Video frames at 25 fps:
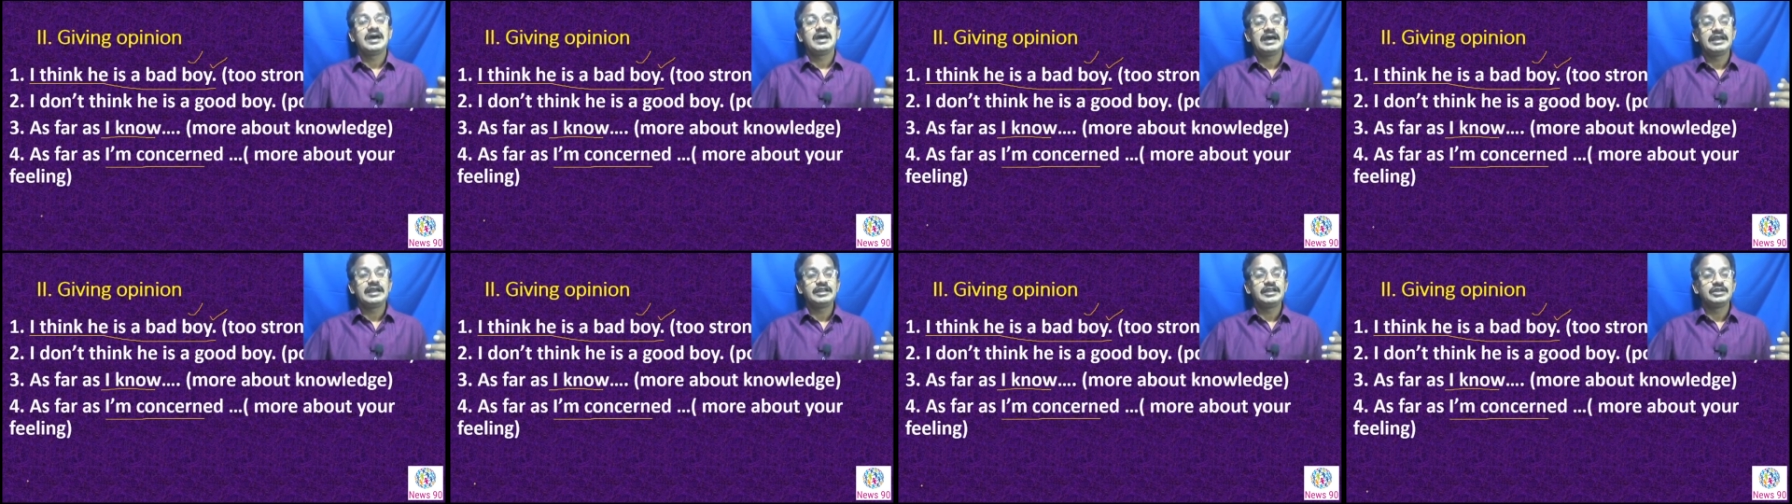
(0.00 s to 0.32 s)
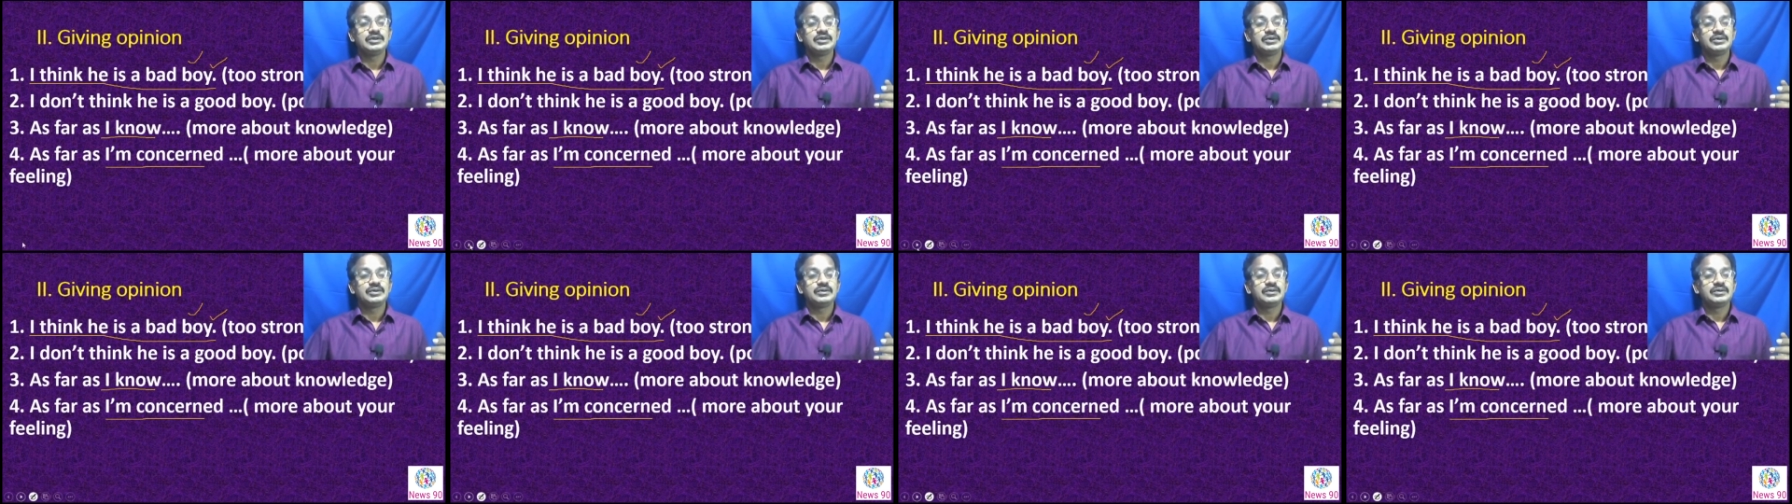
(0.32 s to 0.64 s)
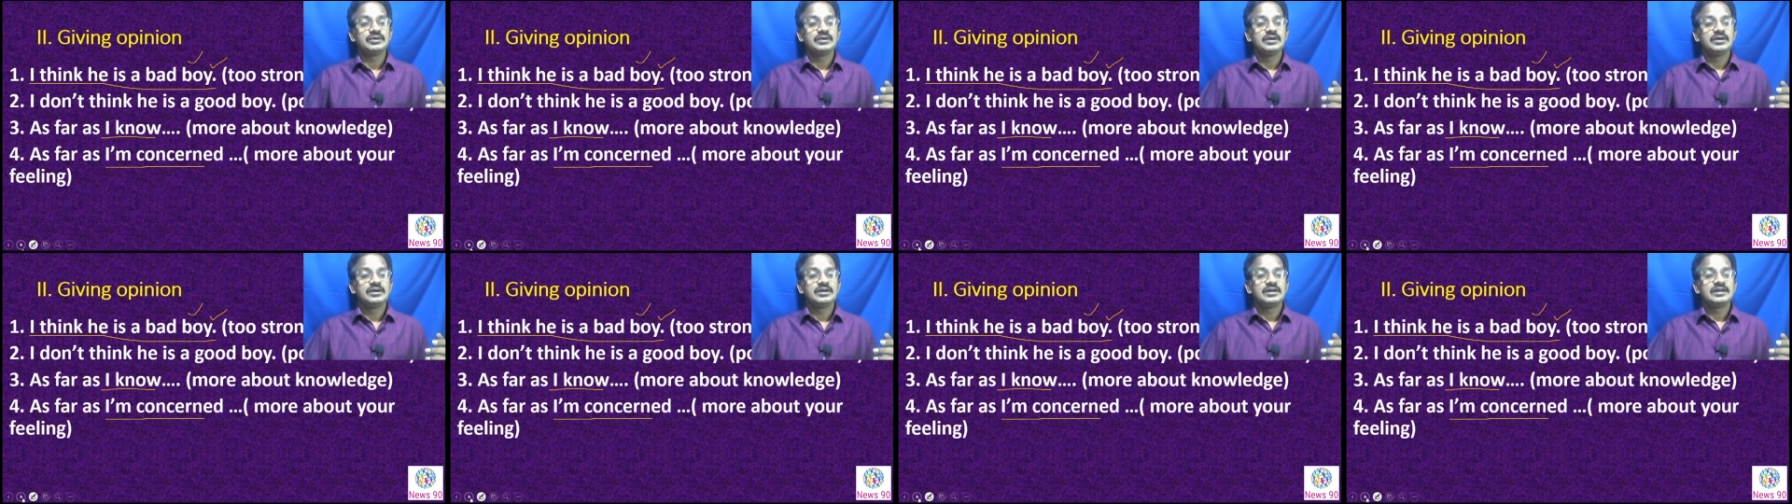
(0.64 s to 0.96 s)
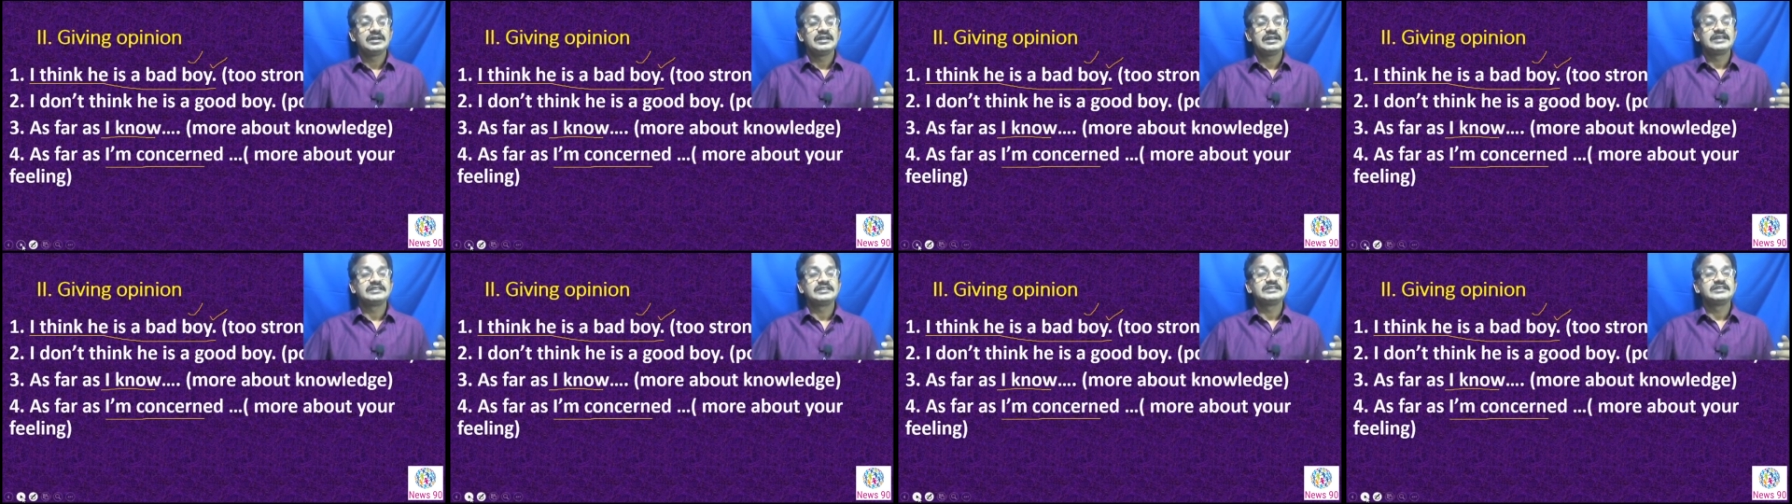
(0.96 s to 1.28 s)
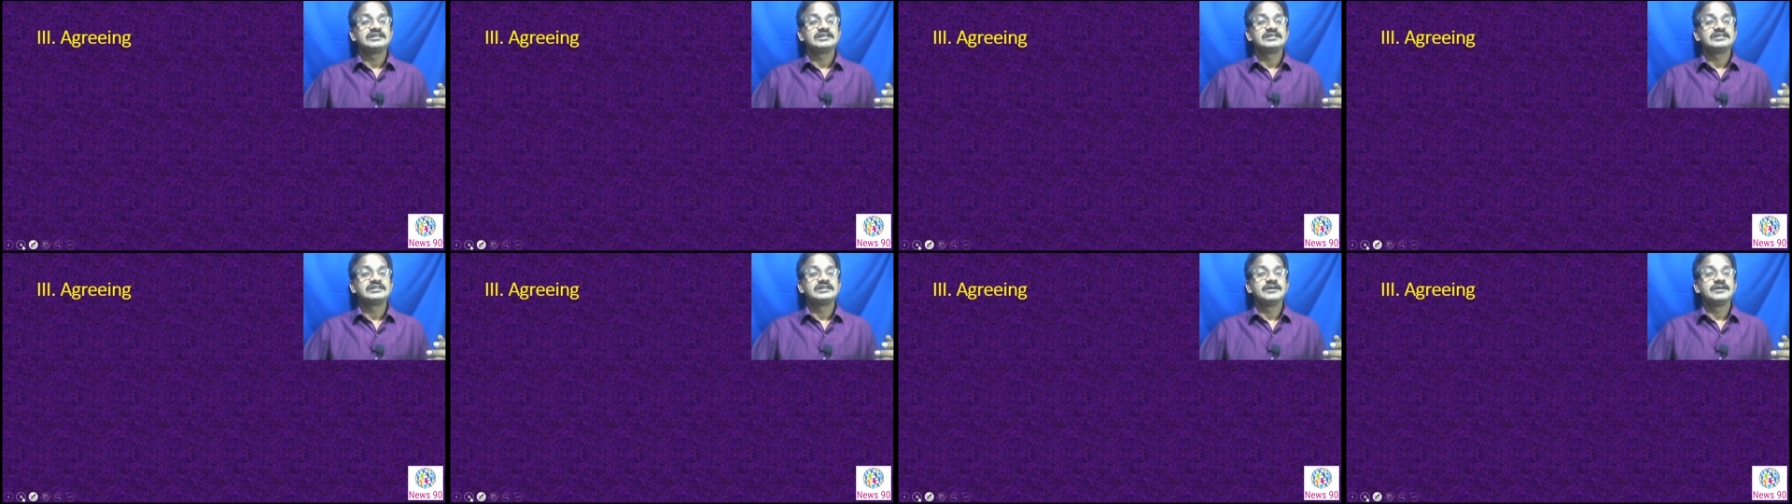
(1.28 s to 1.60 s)
I know
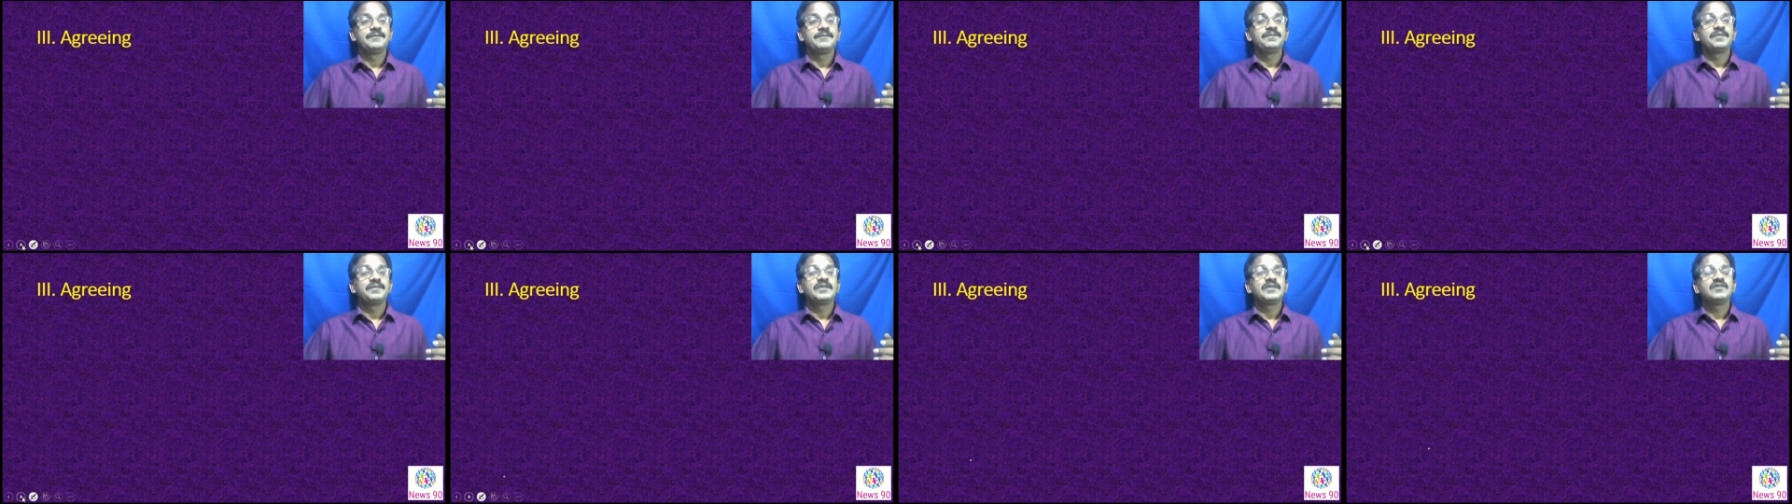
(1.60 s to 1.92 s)
like that